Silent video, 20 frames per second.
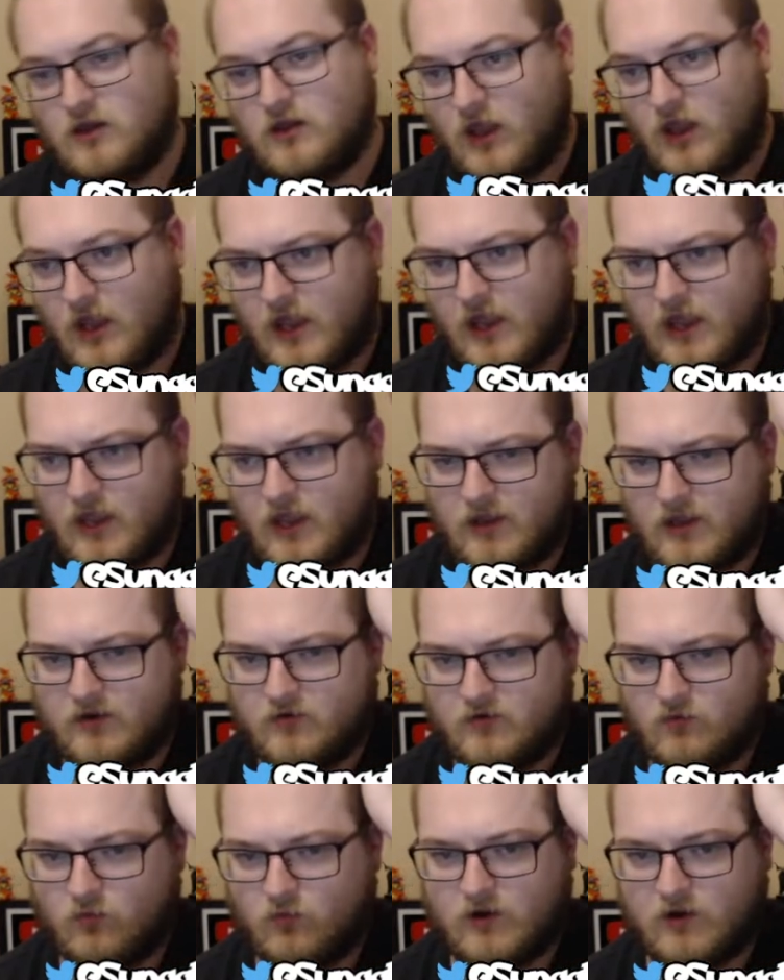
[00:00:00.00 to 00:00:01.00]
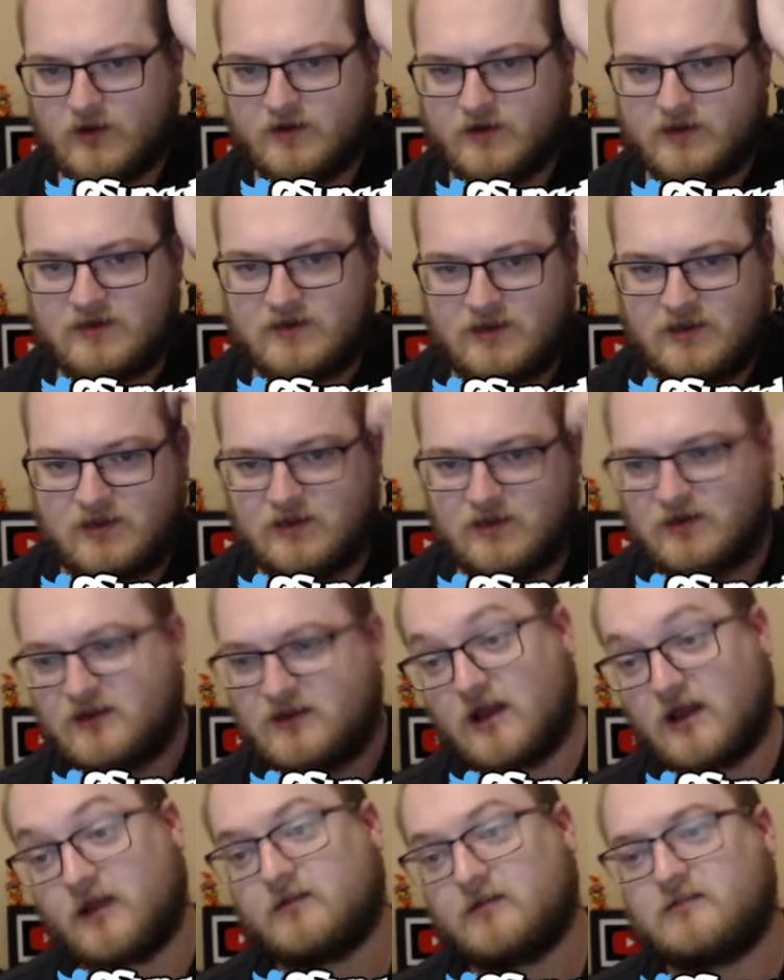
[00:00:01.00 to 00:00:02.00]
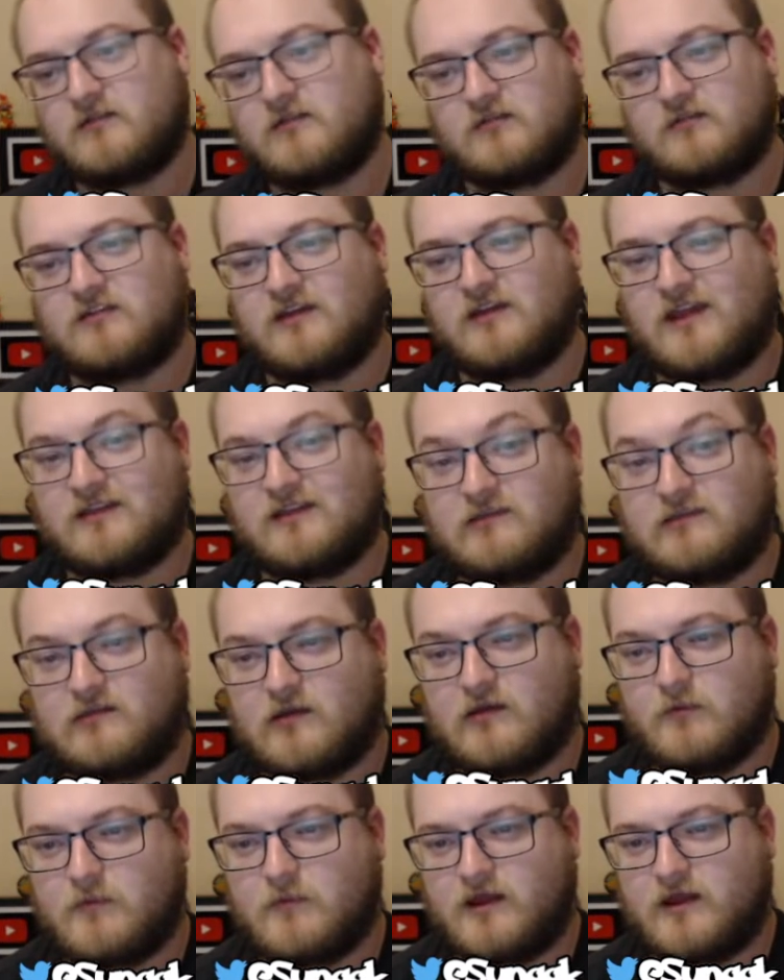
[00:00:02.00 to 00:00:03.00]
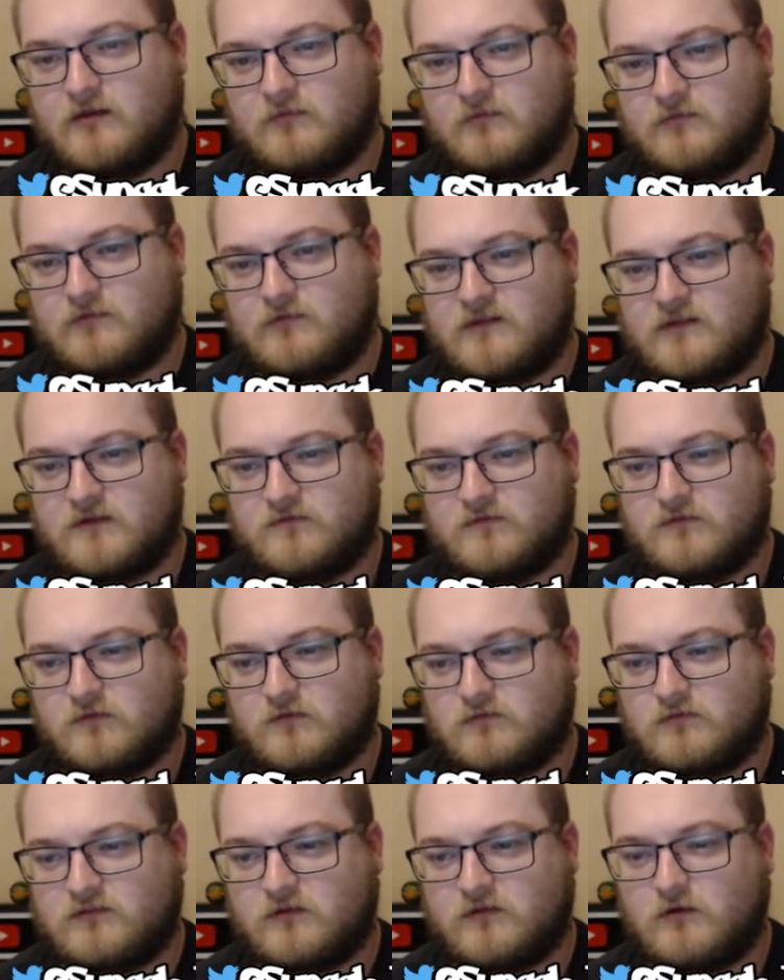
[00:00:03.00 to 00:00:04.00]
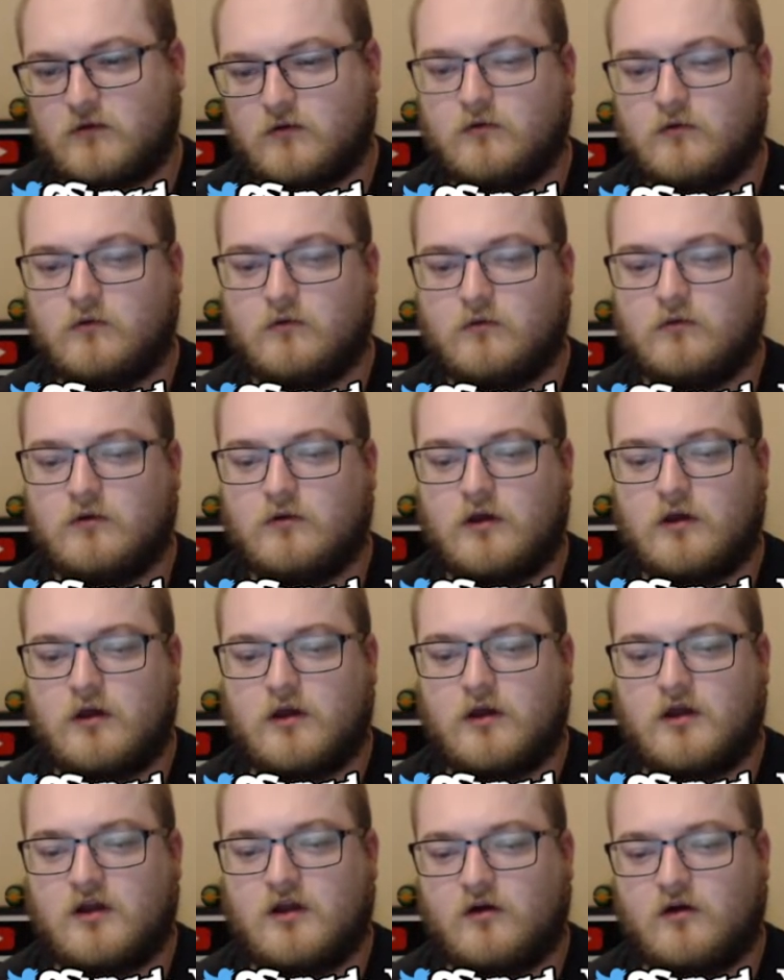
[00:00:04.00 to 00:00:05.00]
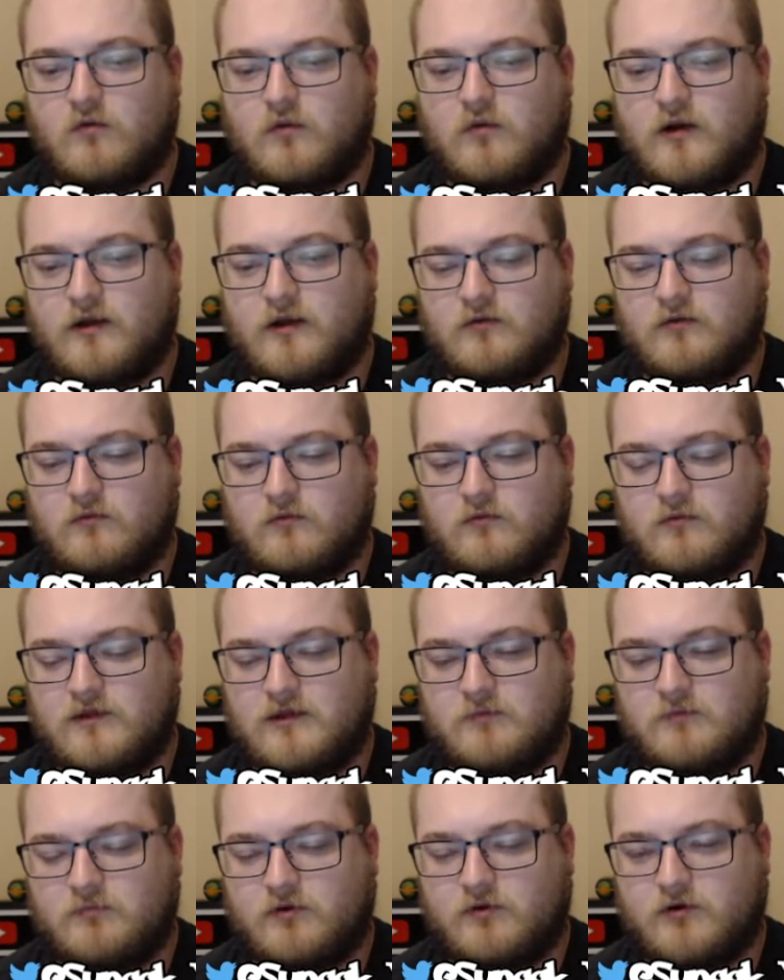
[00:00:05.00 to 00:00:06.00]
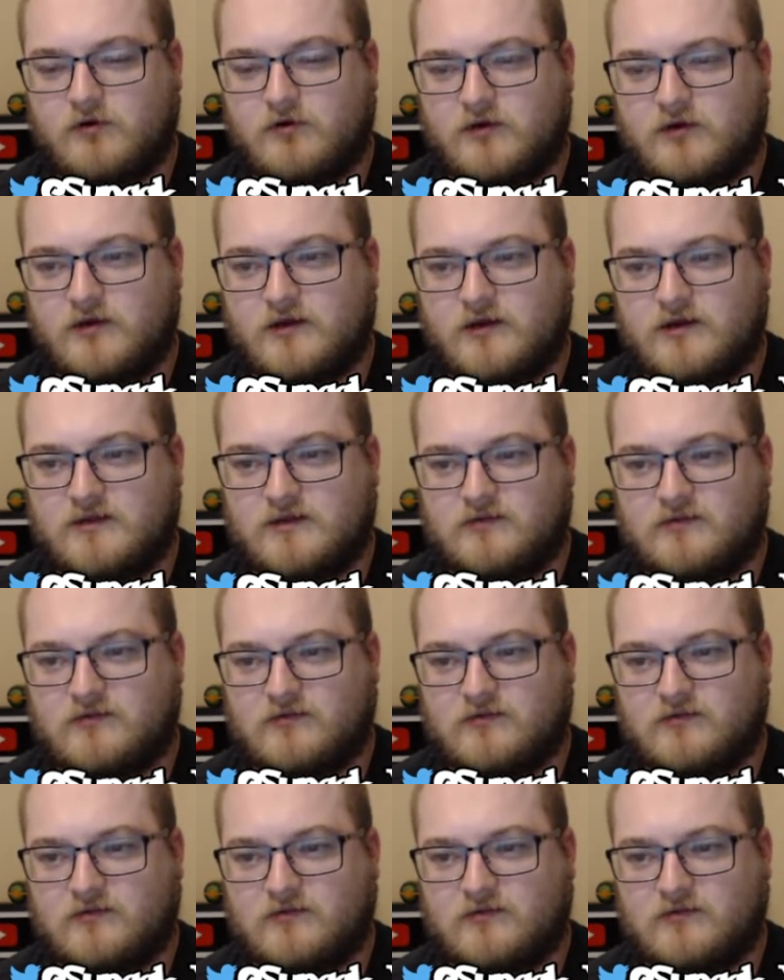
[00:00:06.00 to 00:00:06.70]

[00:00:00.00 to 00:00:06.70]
and we're gonna need cut to get some items and stuff too. So why don't we put?